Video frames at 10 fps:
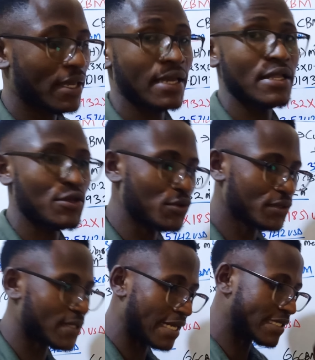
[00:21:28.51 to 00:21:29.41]
can
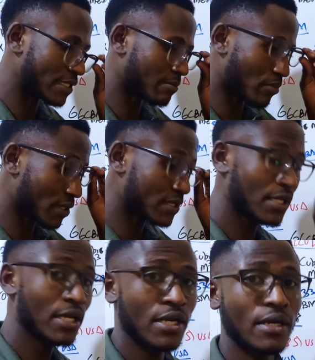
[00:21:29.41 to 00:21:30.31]
use that same box
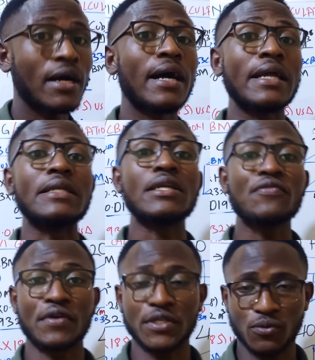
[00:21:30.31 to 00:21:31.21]
in
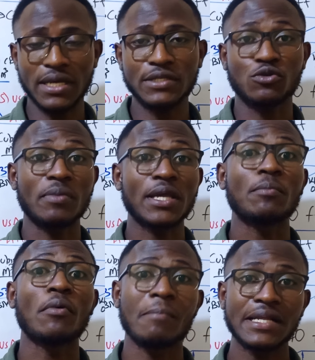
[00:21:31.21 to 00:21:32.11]
different ways to make
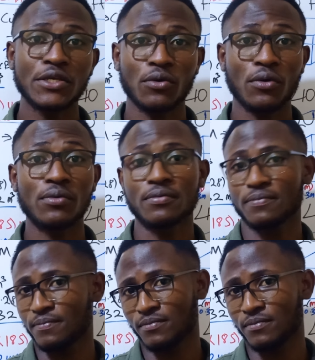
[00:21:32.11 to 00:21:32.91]
more money, or